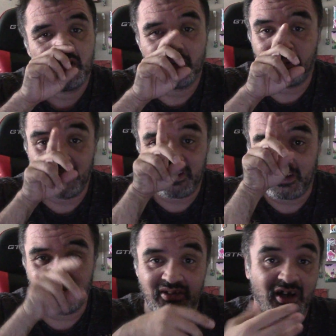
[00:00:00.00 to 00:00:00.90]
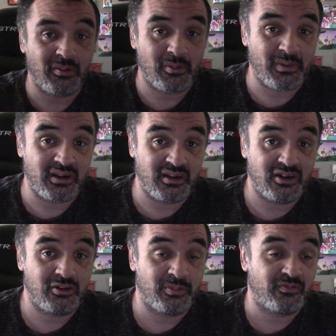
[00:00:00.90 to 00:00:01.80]
you know while I got the time on my
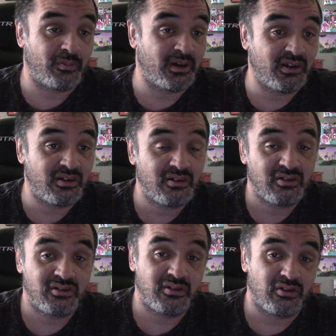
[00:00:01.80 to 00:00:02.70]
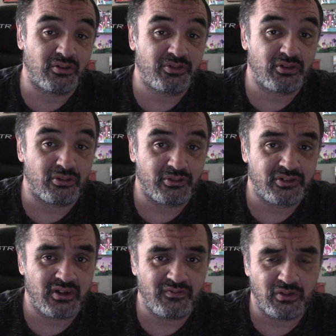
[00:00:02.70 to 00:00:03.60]
hands before my you know third
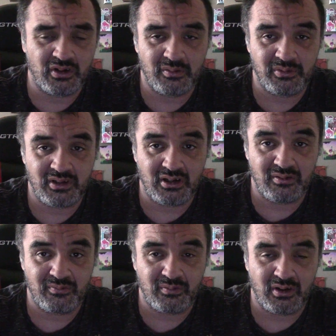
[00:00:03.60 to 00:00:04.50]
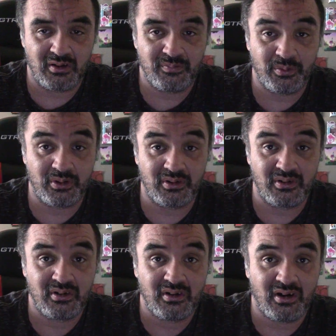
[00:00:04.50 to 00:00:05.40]
oldest nephew comes down uh,
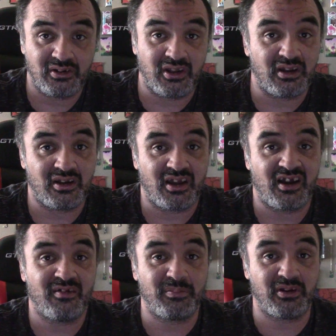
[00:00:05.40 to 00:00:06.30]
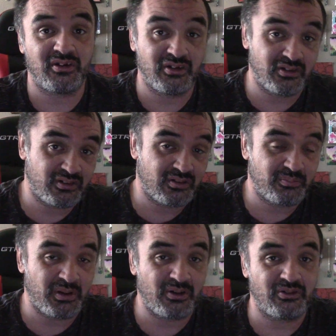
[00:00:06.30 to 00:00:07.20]
for a day and a half because his
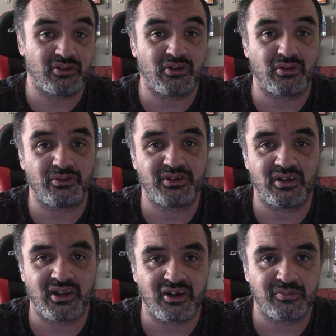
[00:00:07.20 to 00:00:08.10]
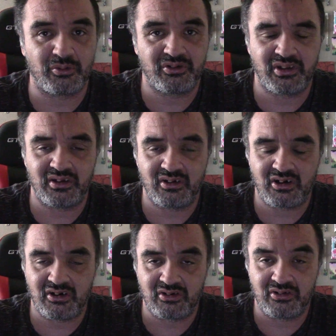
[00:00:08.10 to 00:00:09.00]
parents are gonna go see Alanis Morissette in
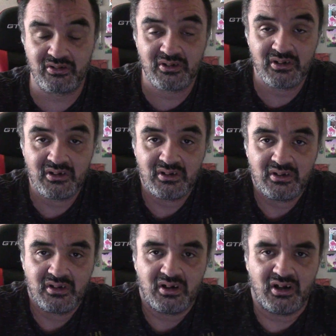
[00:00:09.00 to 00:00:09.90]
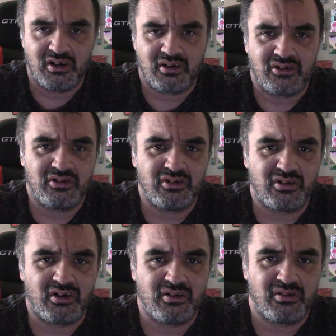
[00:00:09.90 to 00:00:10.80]
Concord because uh,
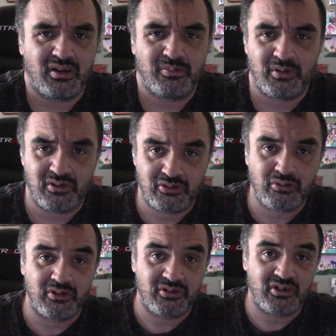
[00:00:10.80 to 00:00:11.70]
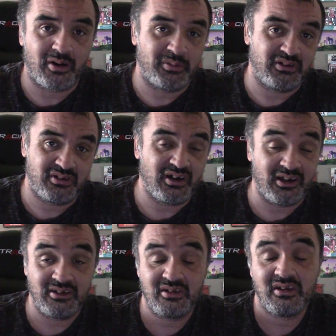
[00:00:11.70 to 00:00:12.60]
she's on that's where her tour is stopping
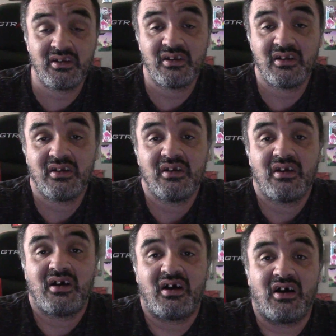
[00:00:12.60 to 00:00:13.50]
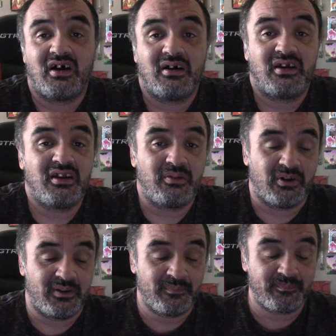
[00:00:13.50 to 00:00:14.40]
tonight. Uh,
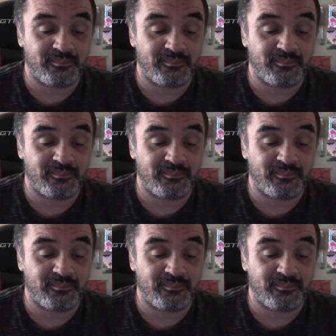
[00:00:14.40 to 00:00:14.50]
anyway